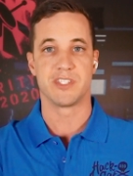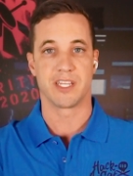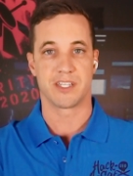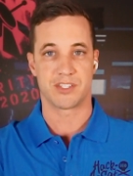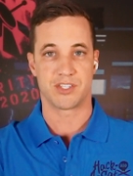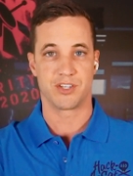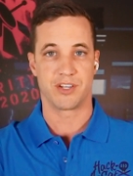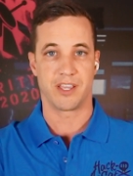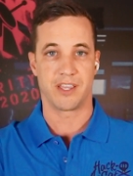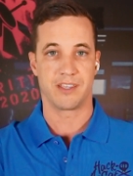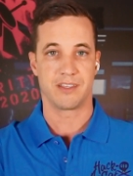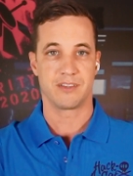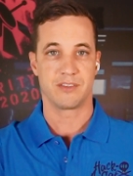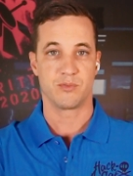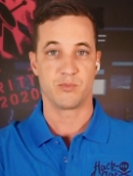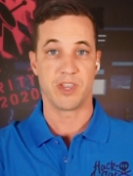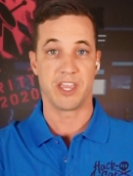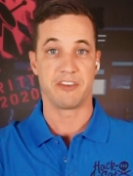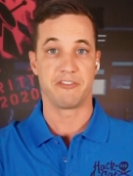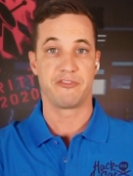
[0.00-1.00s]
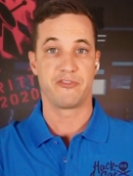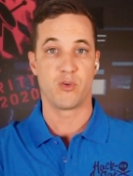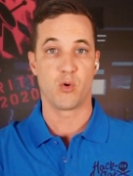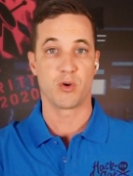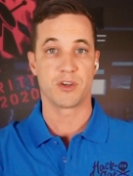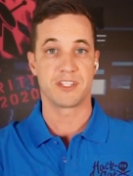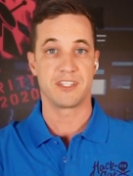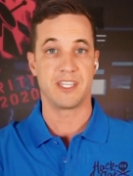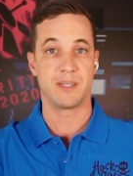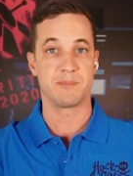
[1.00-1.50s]
yesterday. We had four
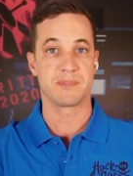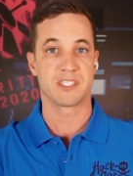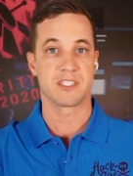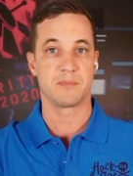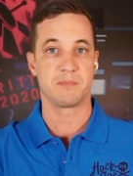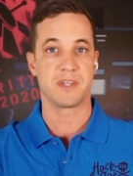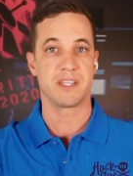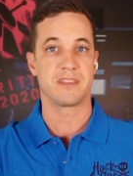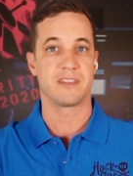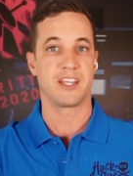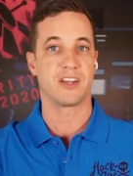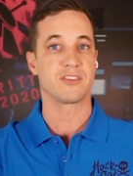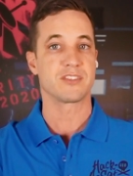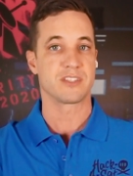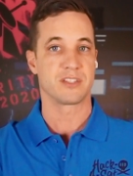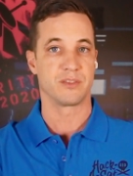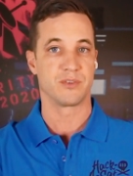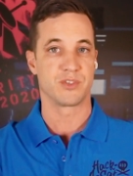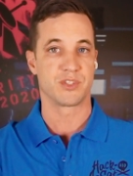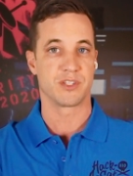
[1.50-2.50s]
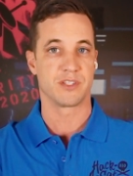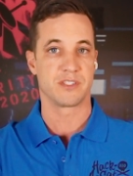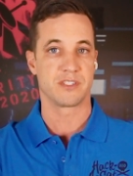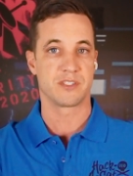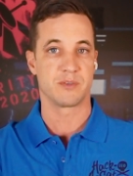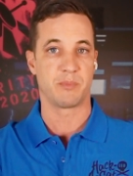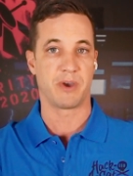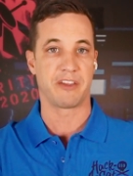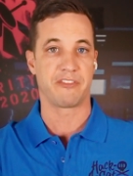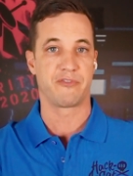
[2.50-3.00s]
teams submit their solutions
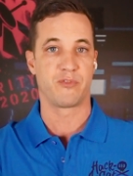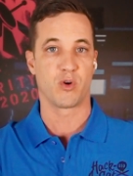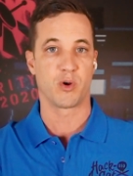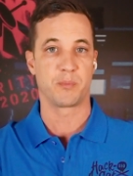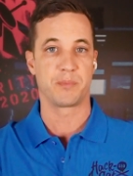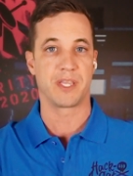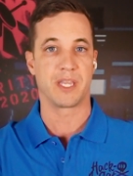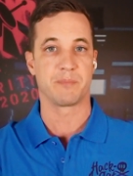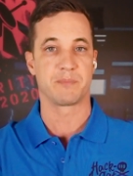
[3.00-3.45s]
by 4 p.m.